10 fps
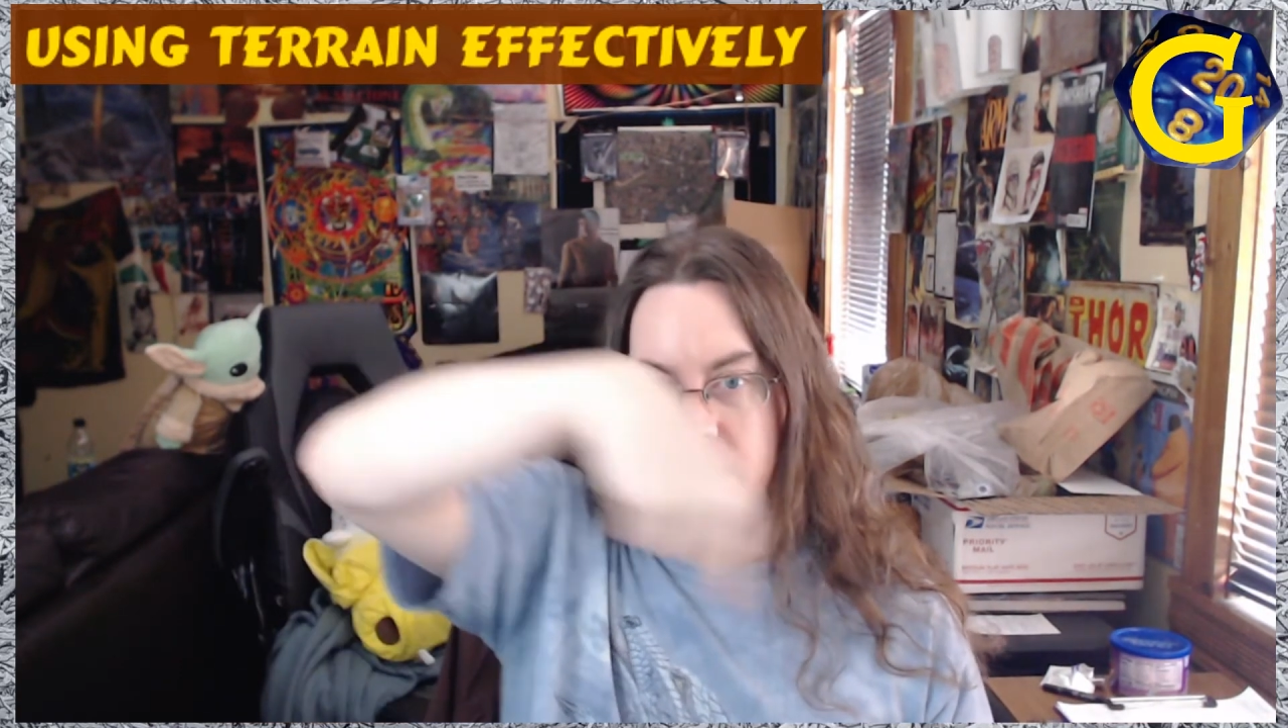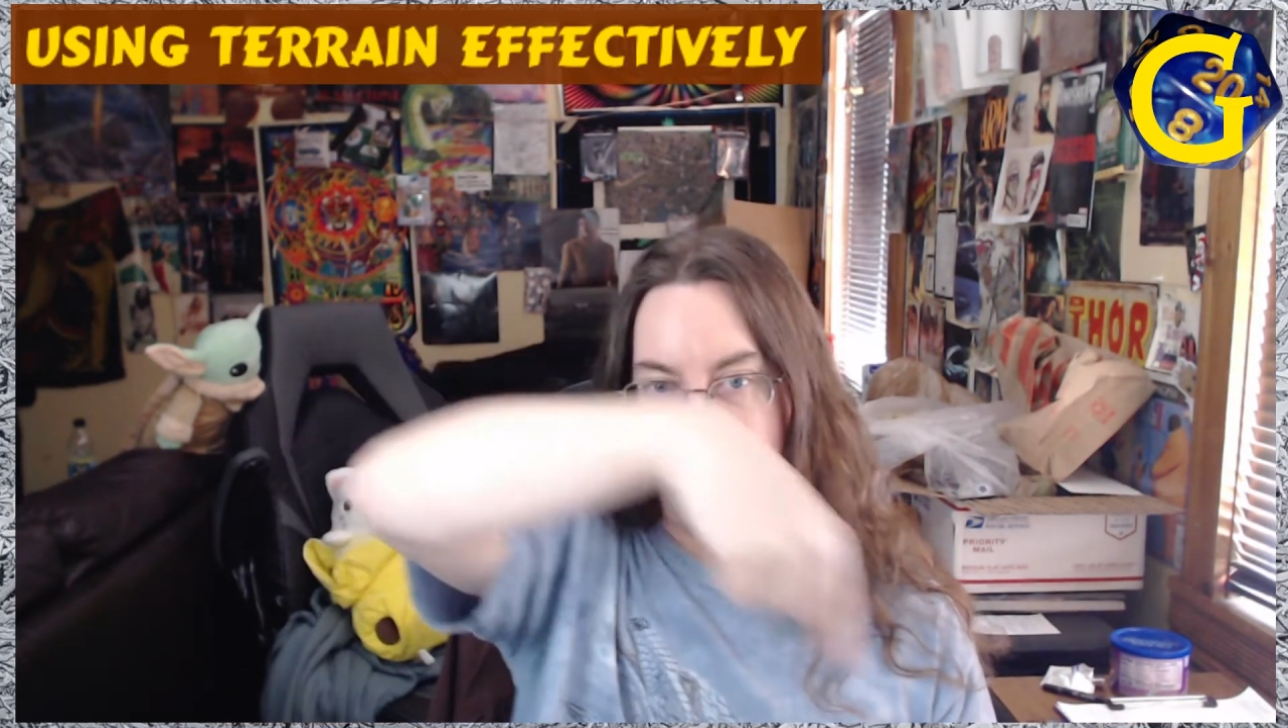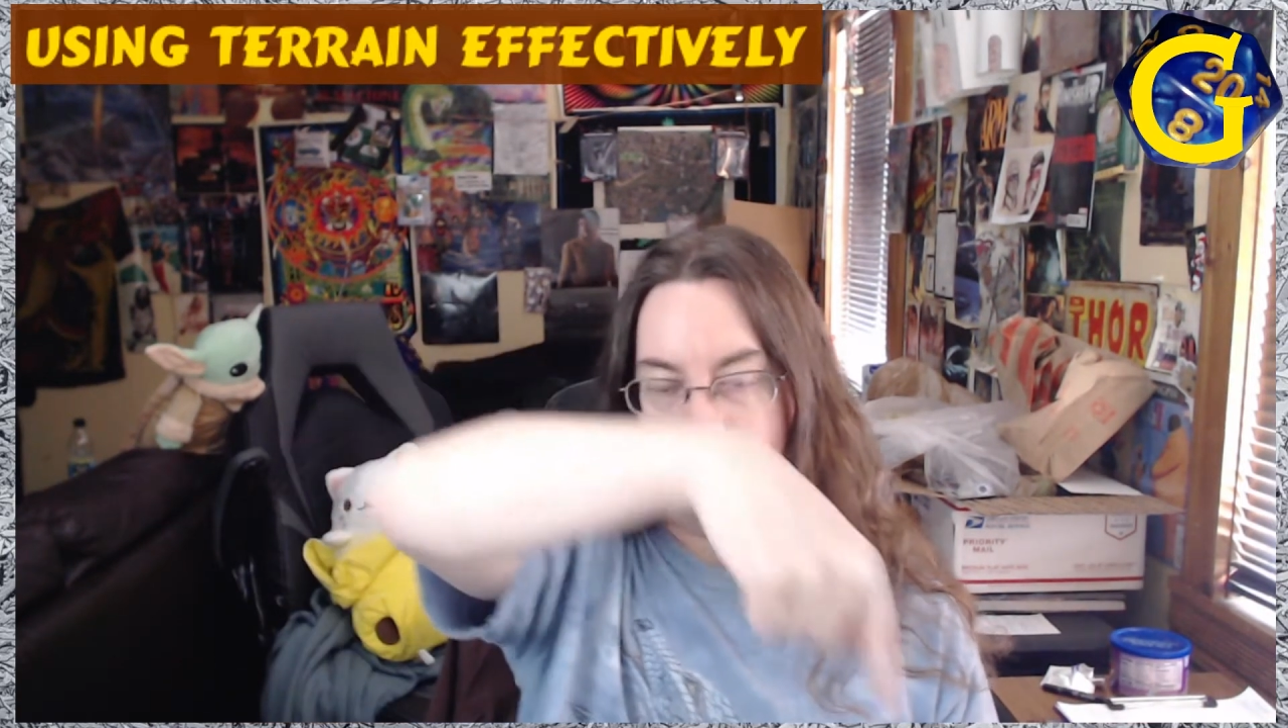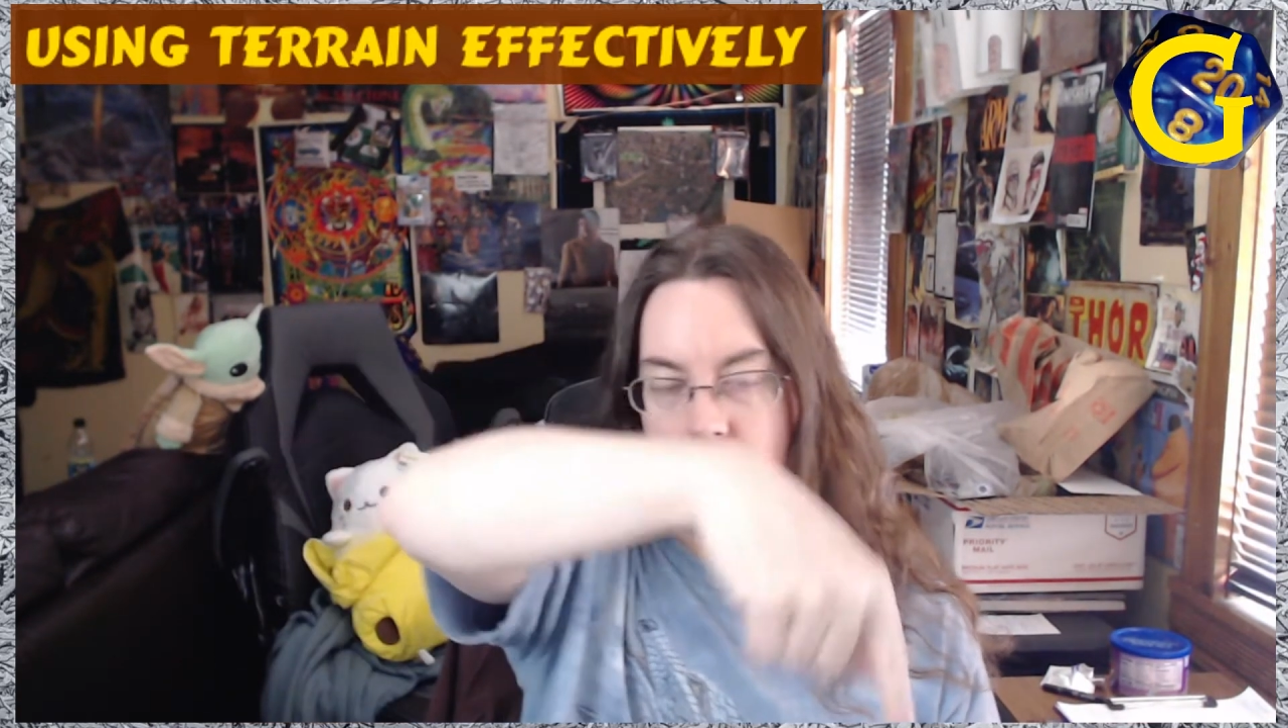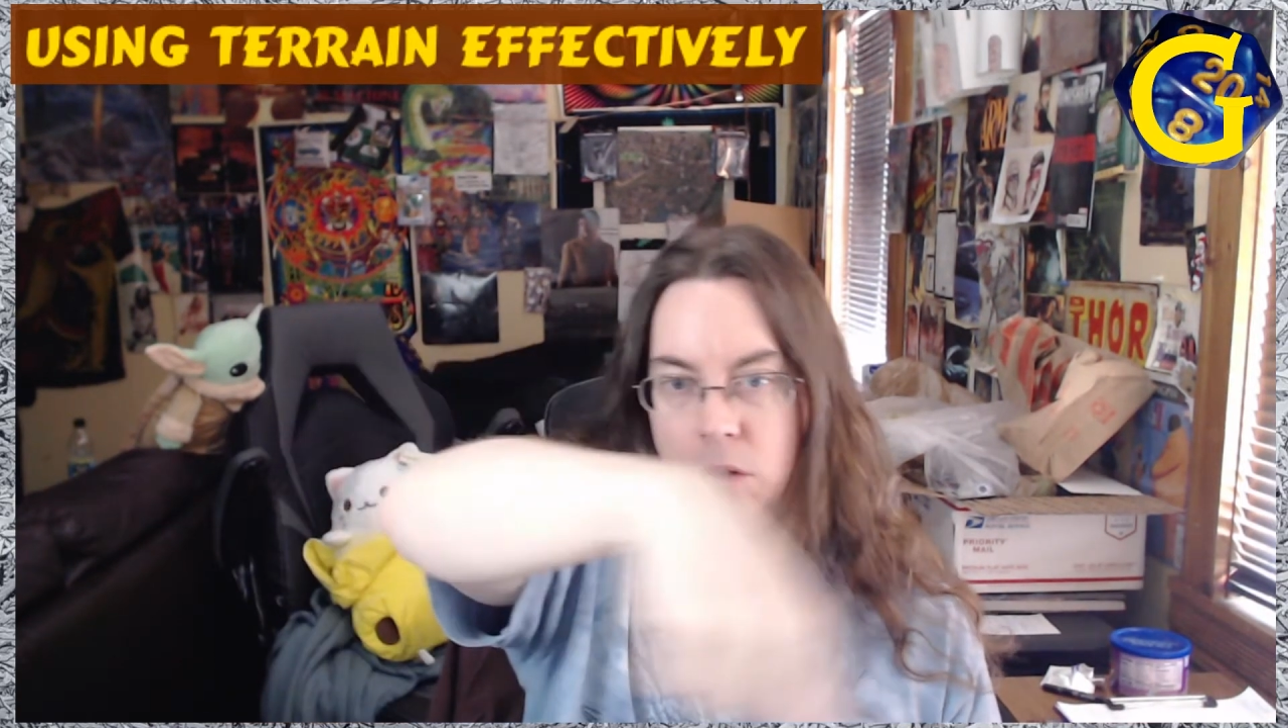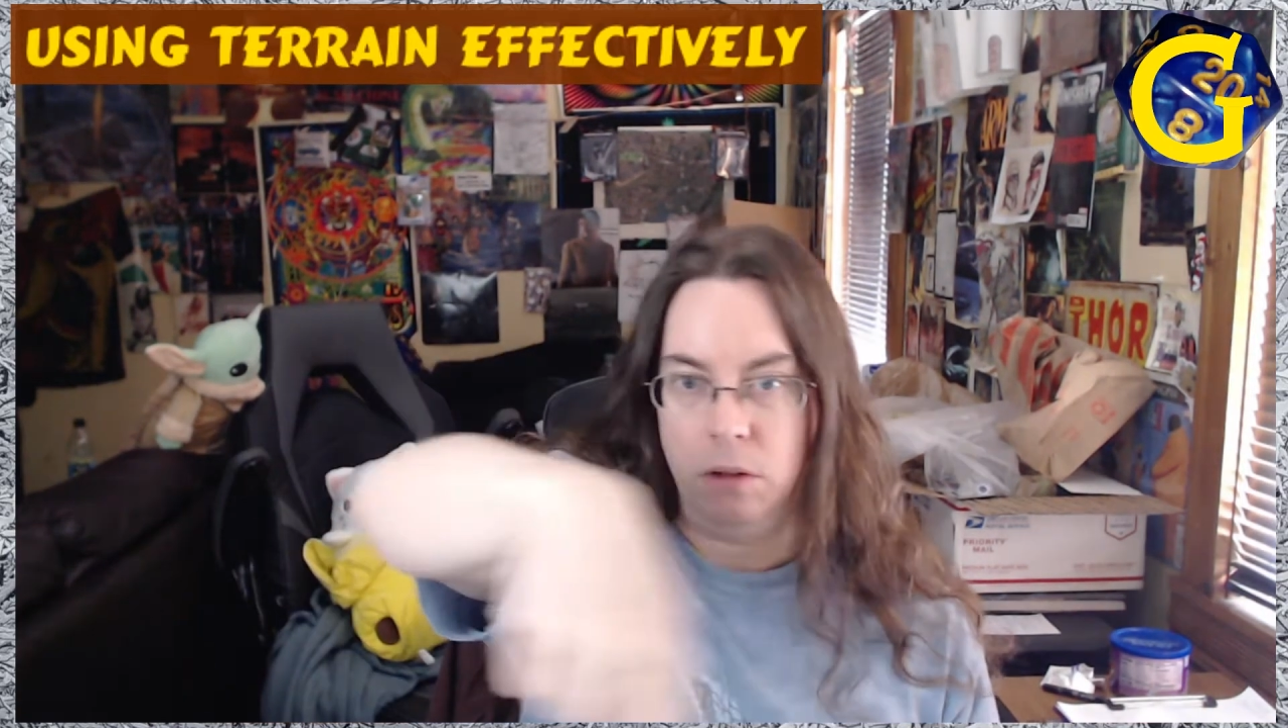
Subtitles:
circle,